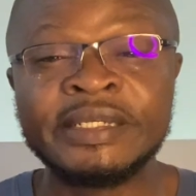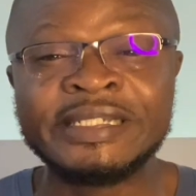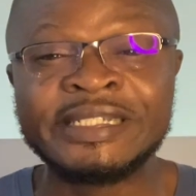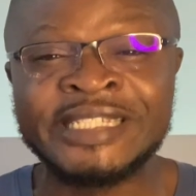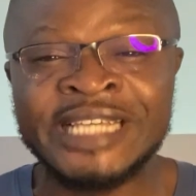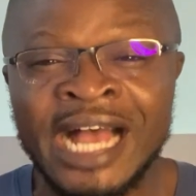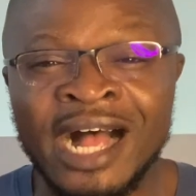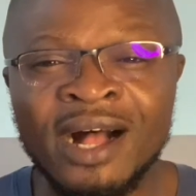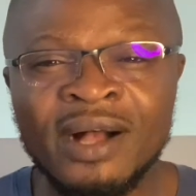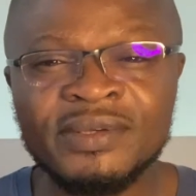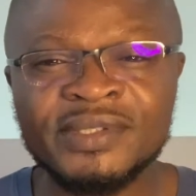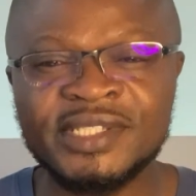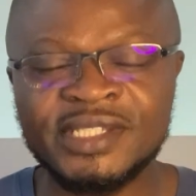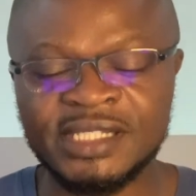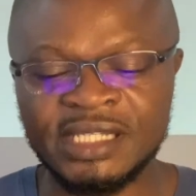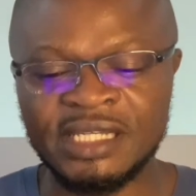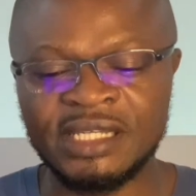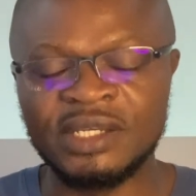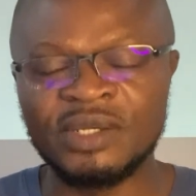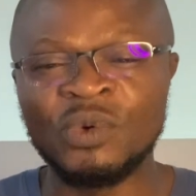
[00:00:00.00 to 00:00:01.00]

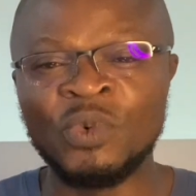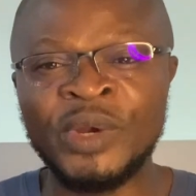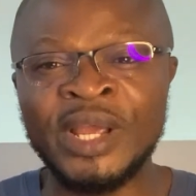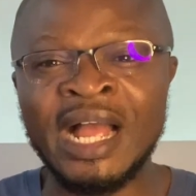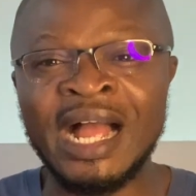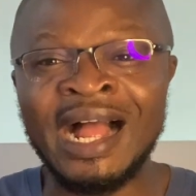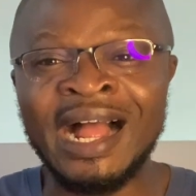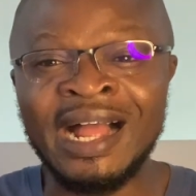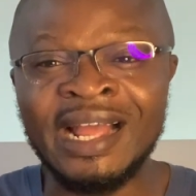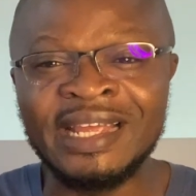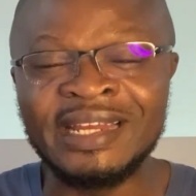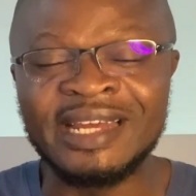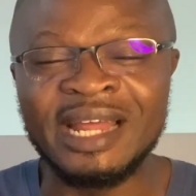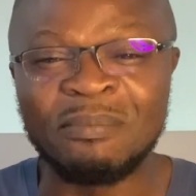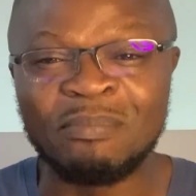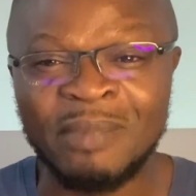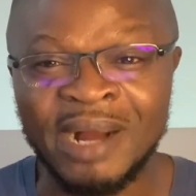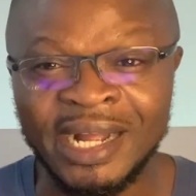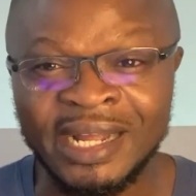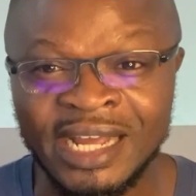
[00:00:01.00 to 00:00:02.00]
Chelsea, we are in the
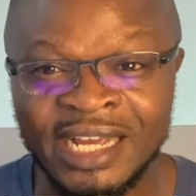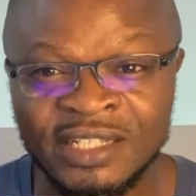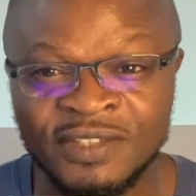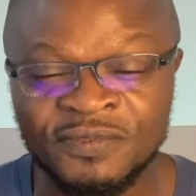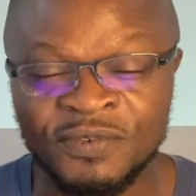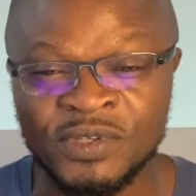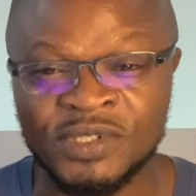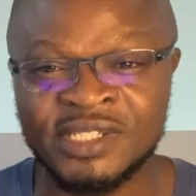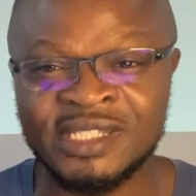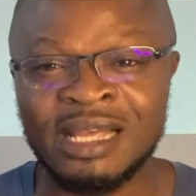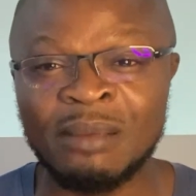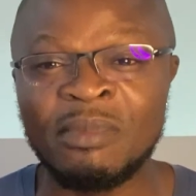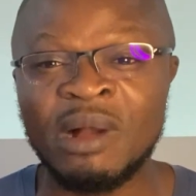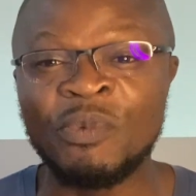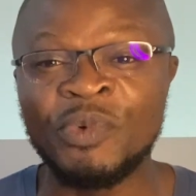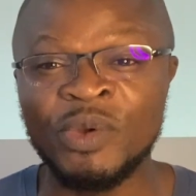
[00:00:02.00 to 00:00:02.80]
market for summer.